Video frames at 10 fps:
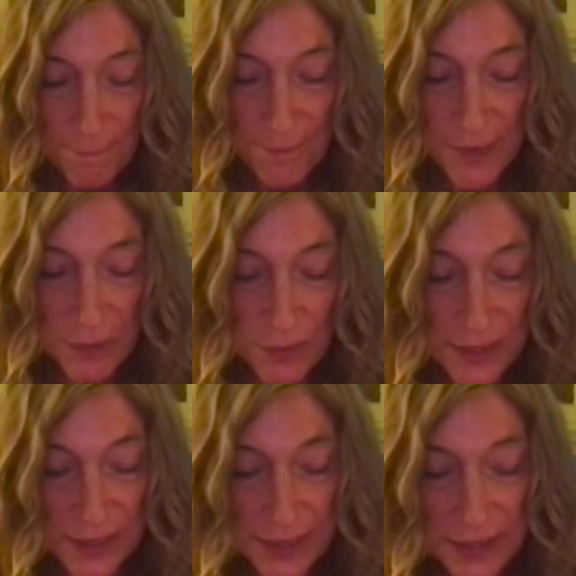they're
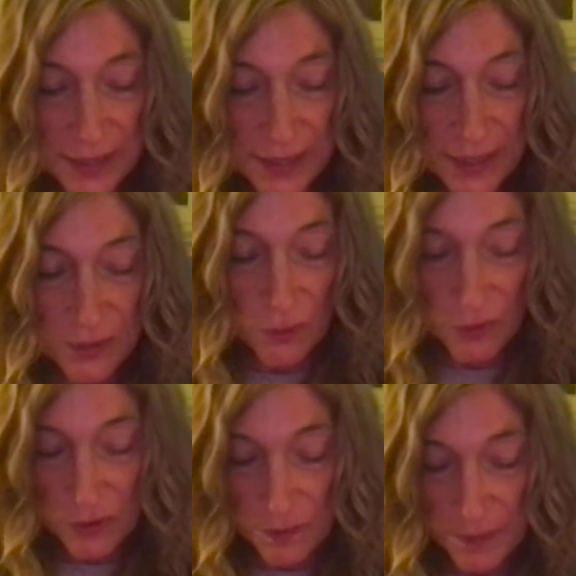related in
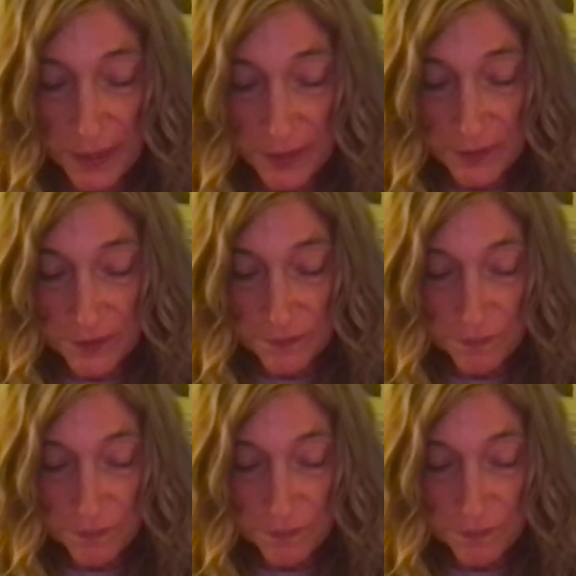ordered pairs.